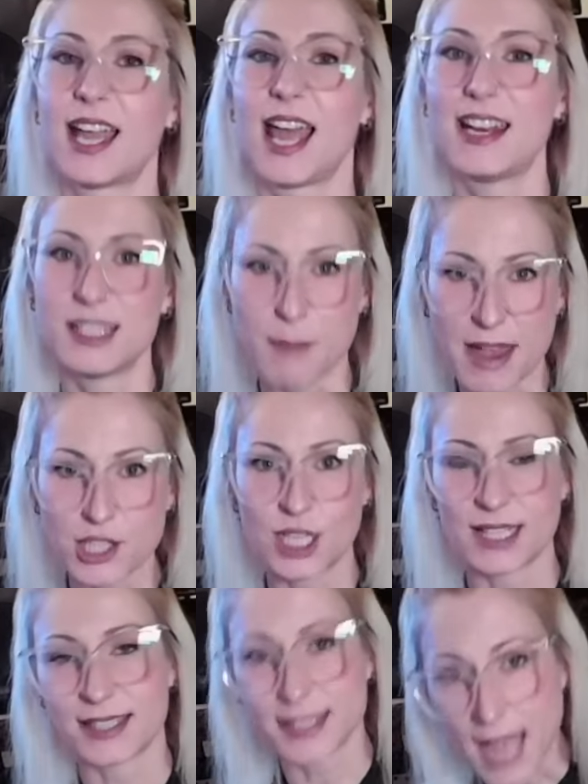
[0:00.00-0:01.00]
and is measured
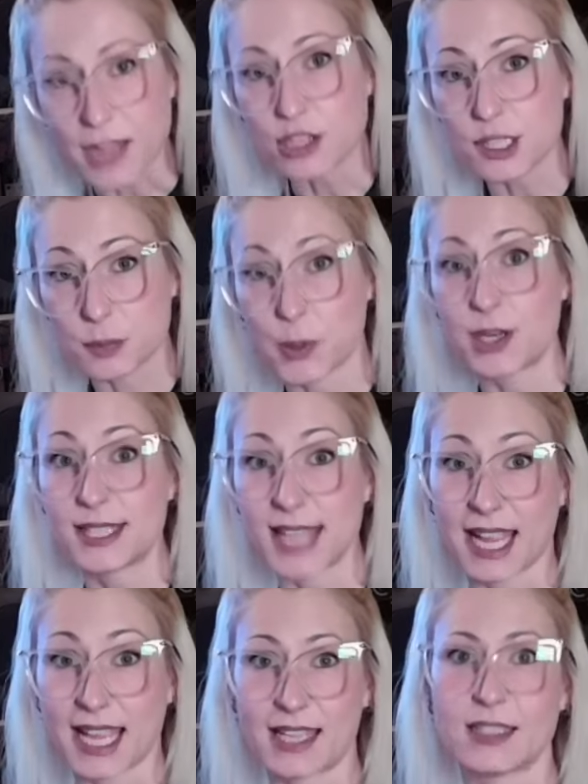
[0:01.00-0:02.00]
in cycles per
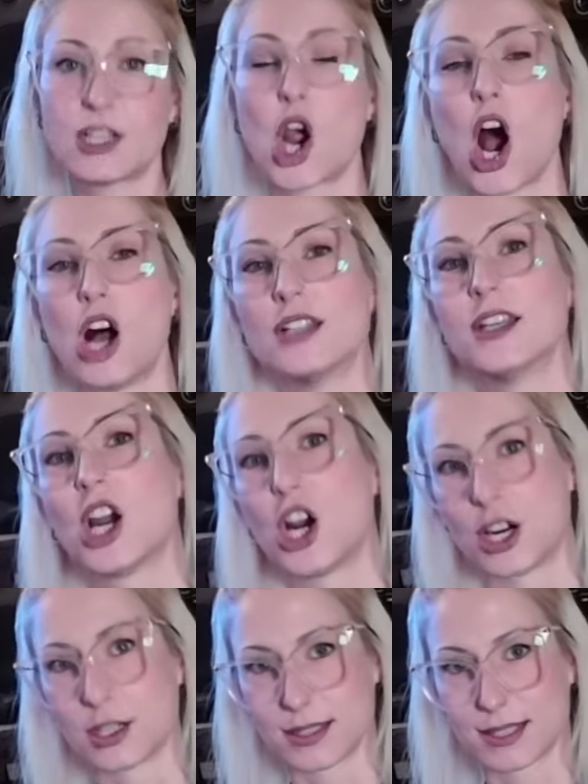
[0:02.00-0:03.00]
second, called
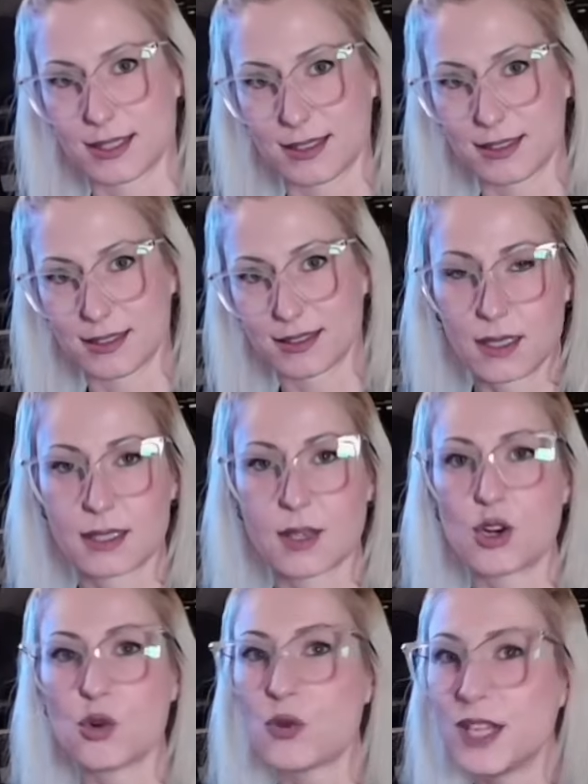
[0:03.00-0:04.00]
hertz. So
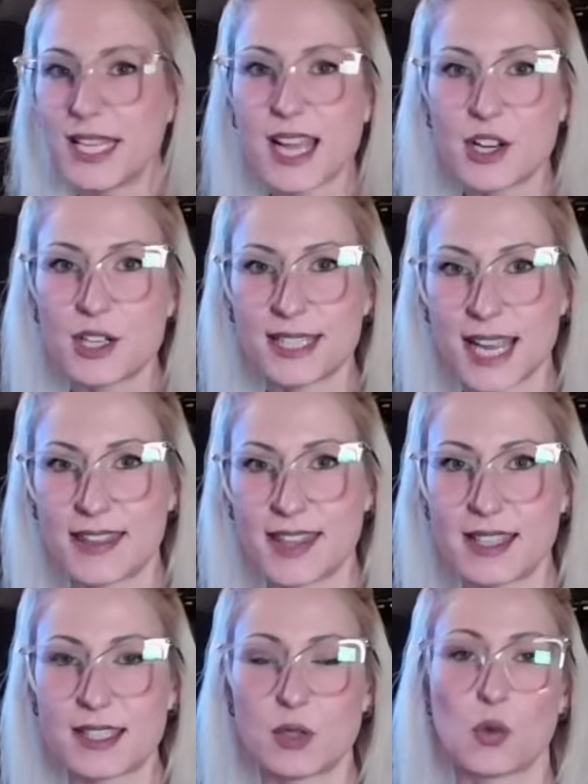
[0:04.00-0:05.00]
to really understand
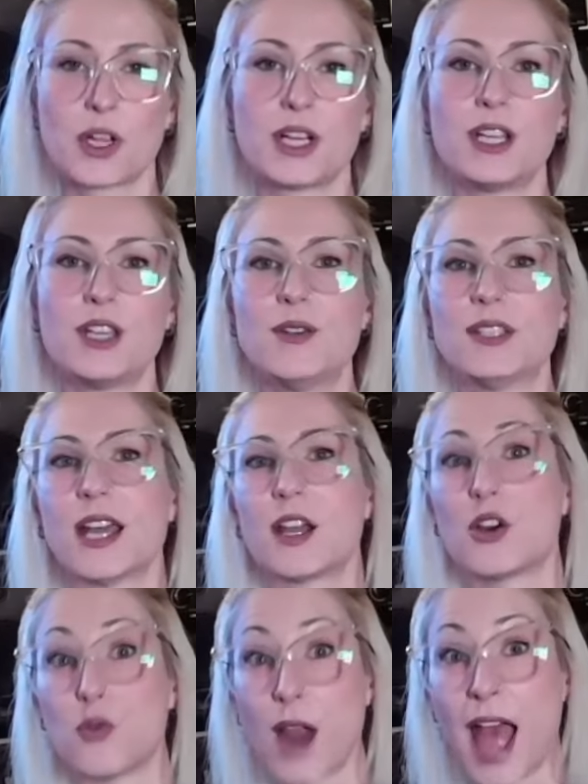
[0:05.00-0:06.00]
this, we're going to use a
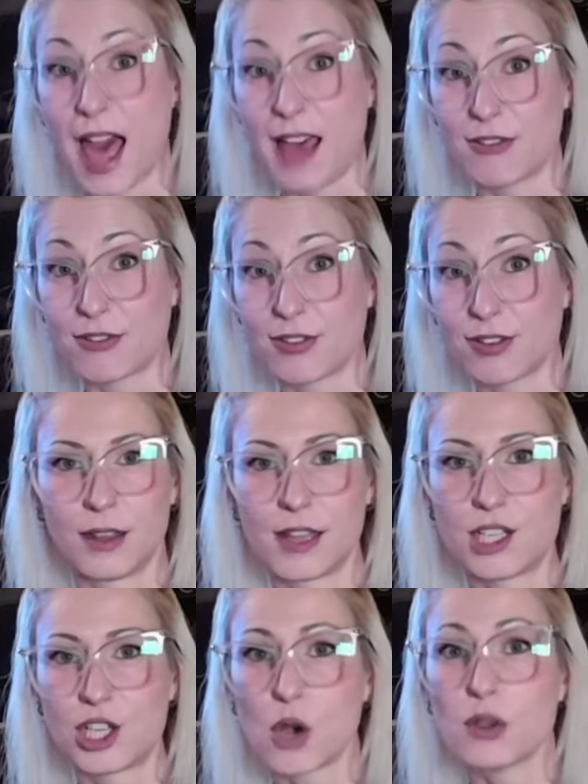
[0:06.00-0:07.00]
graph
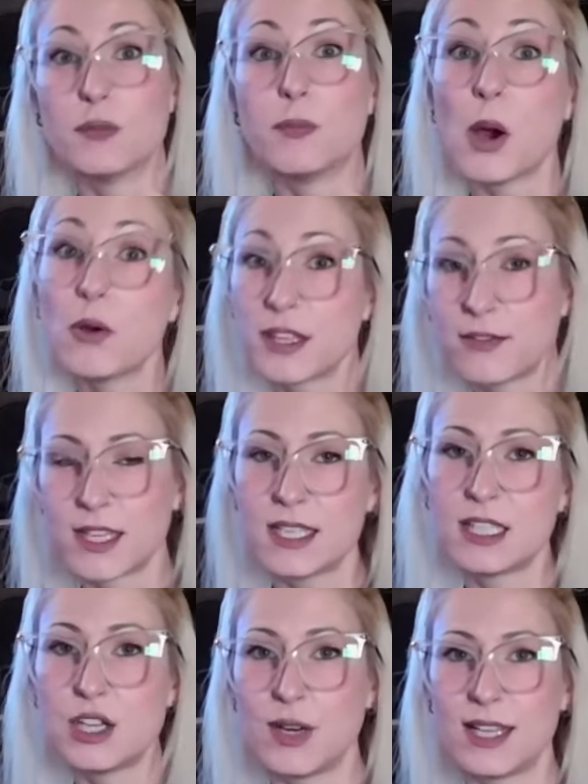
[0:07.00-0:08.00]
that shows both of
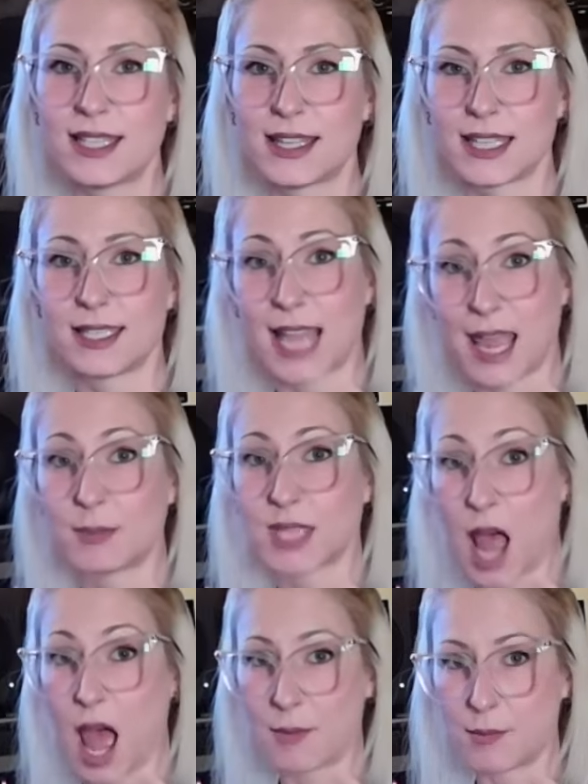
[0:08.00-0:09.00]
these units at the same
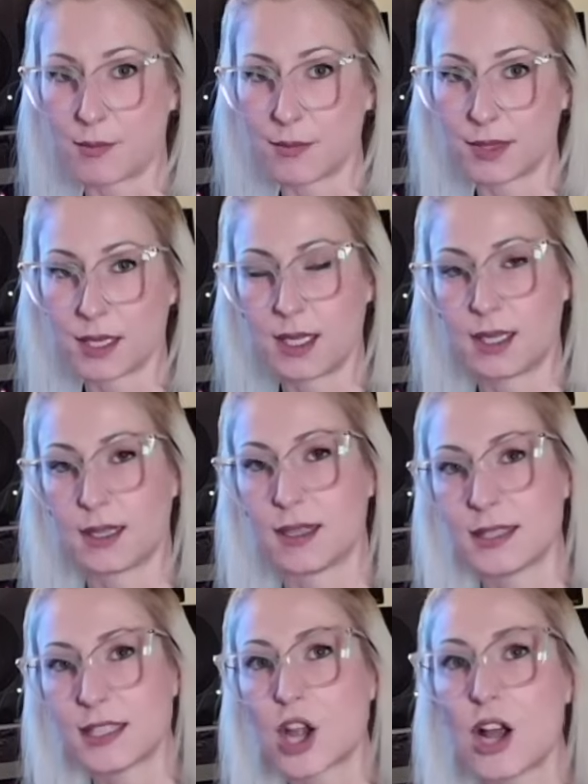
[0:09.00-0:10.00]
time.
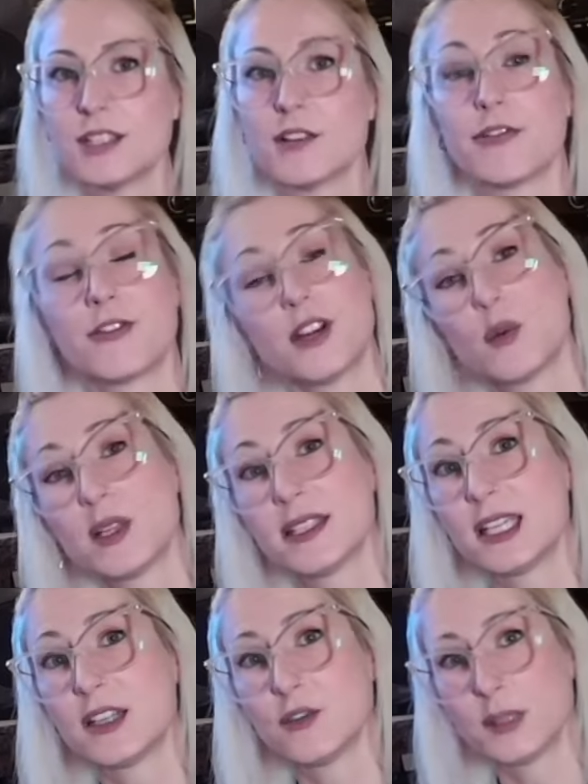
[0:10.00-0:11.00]
This is called a
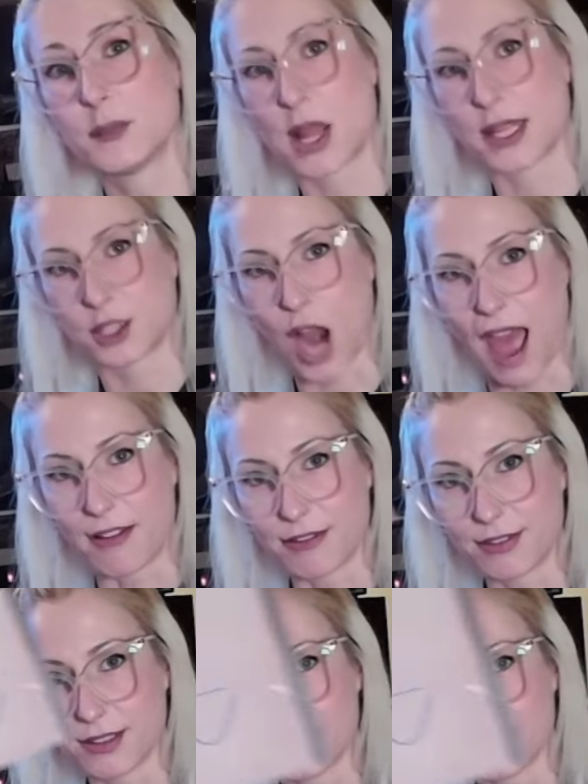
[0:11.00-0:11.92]
frequency response graph.